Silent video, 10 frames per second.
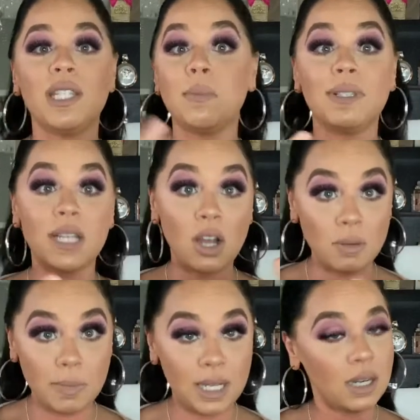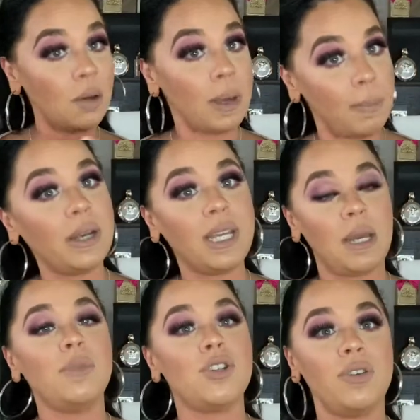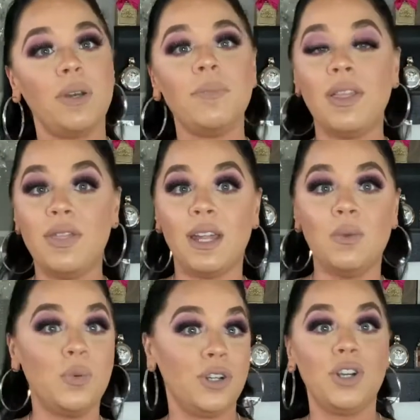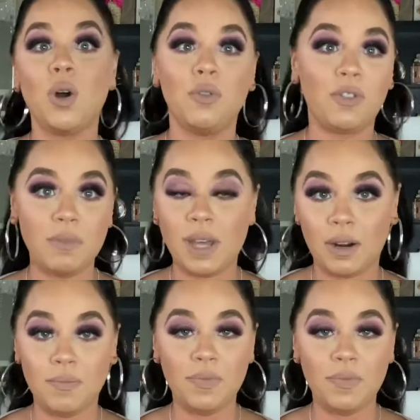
smells like on me and on my body chemistry, and then we're gonna go from there.